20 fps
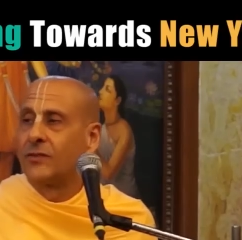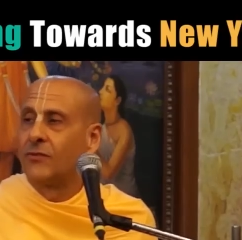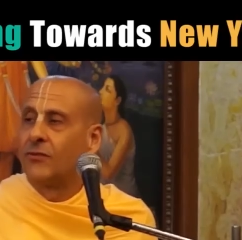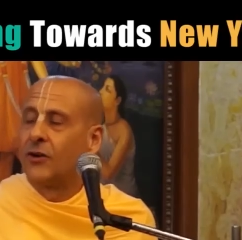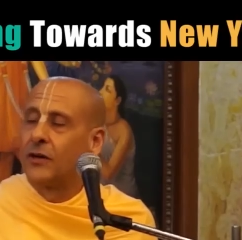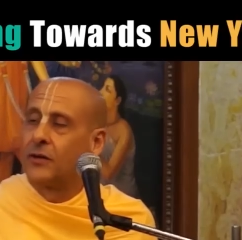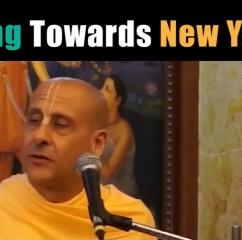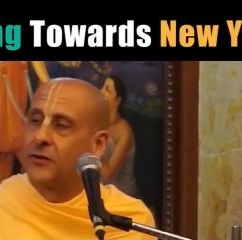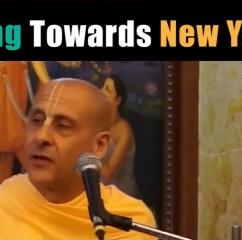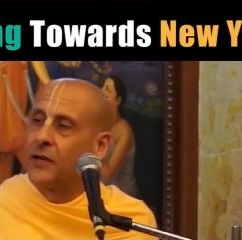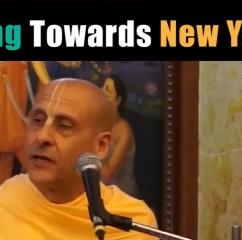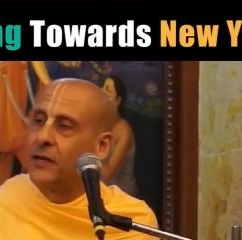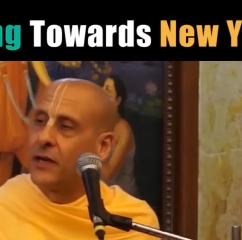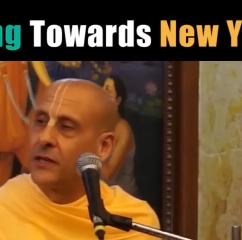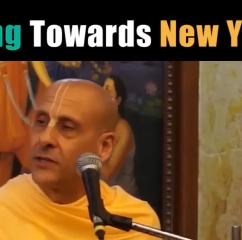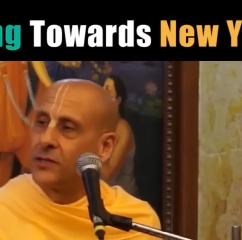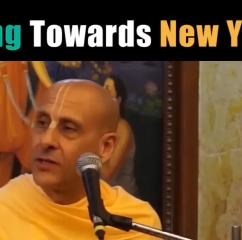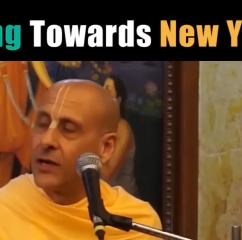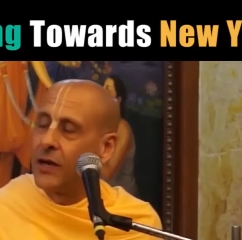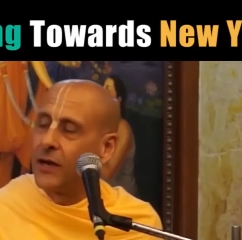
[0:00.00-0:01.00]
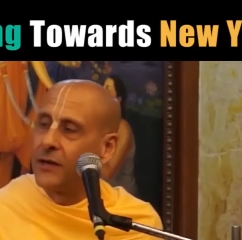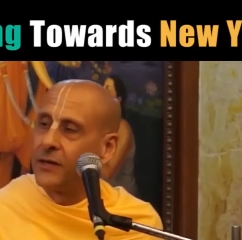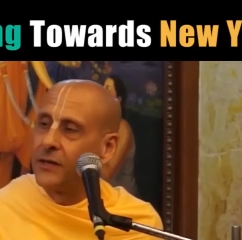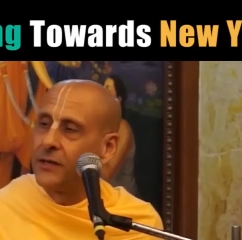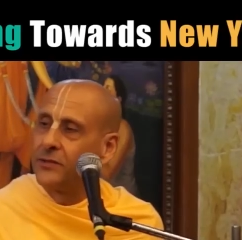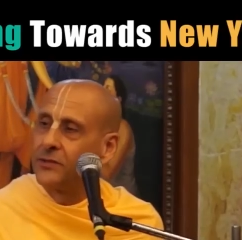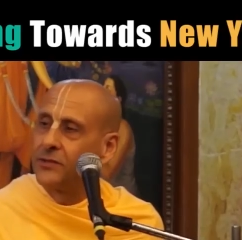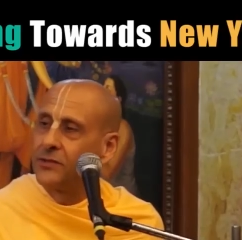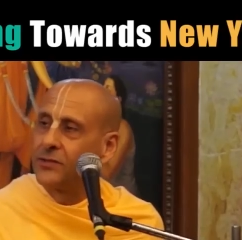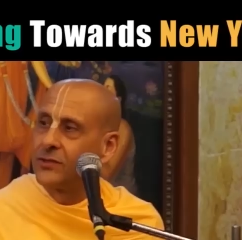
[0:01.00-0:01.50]
So our great
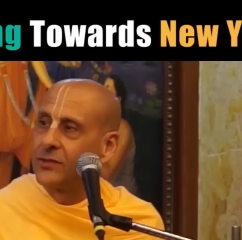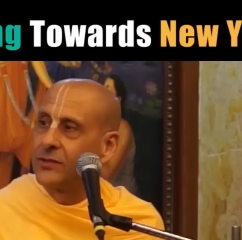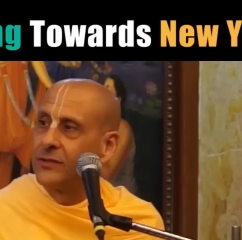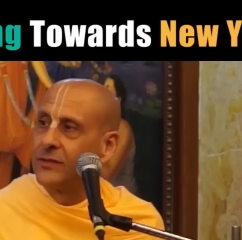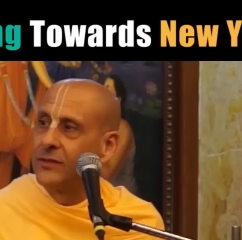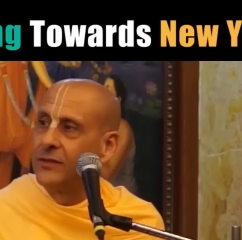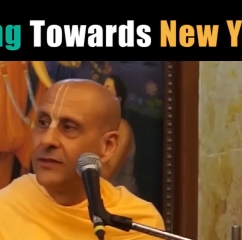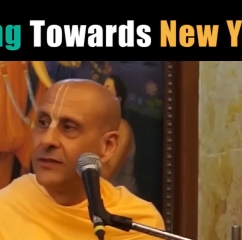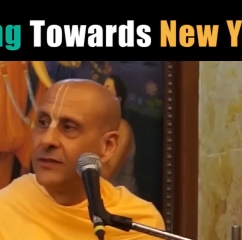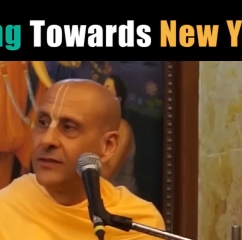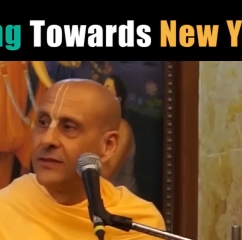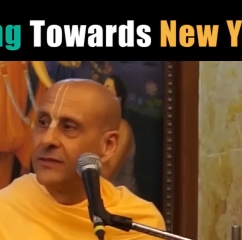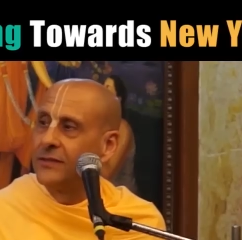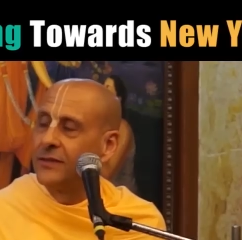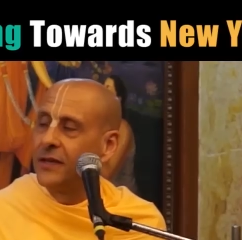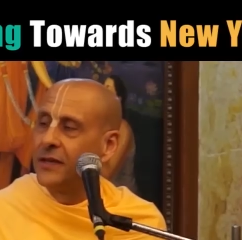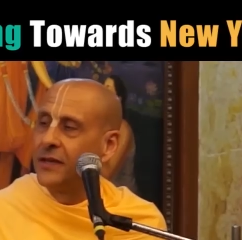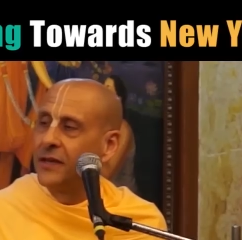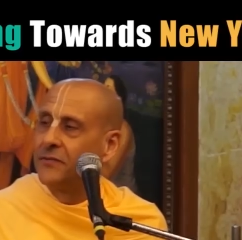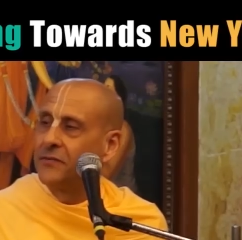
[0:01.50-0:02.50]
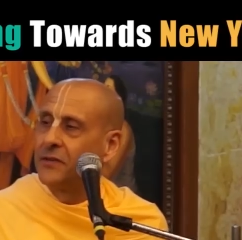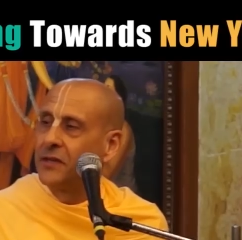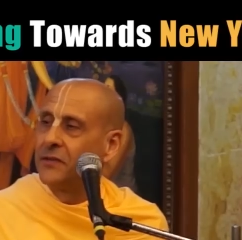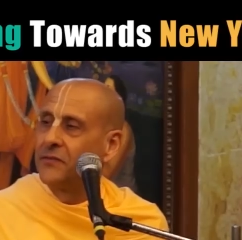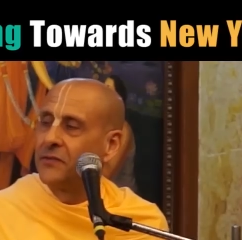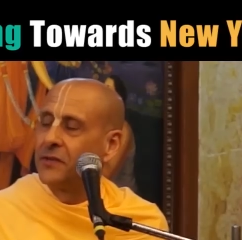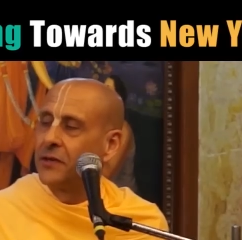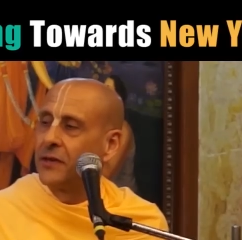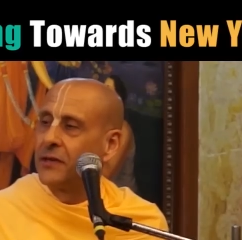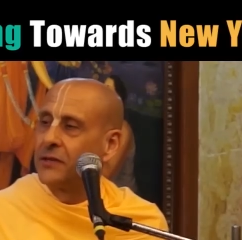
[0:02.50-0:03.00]
acharyas, they have
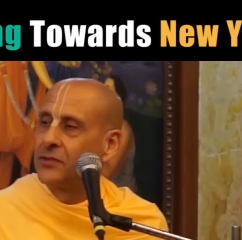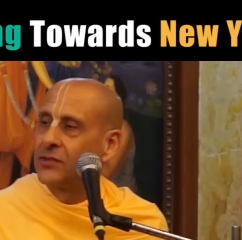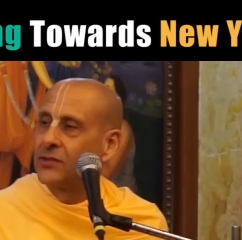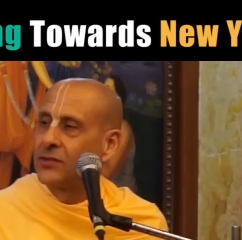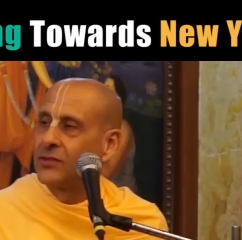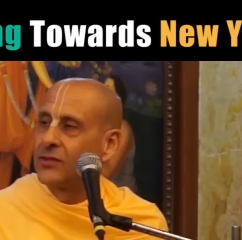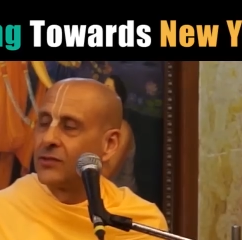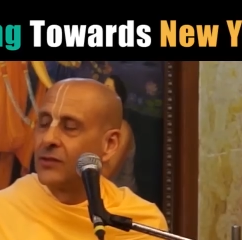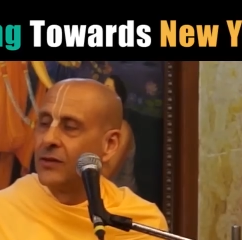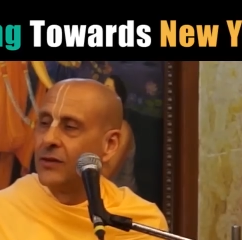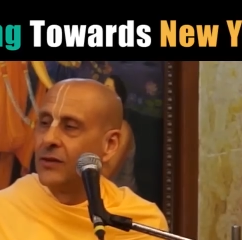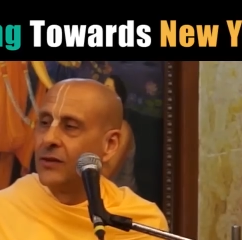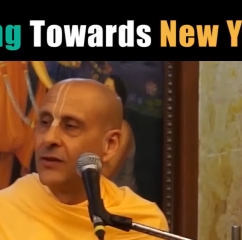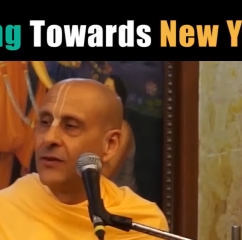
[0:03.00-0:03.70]
given us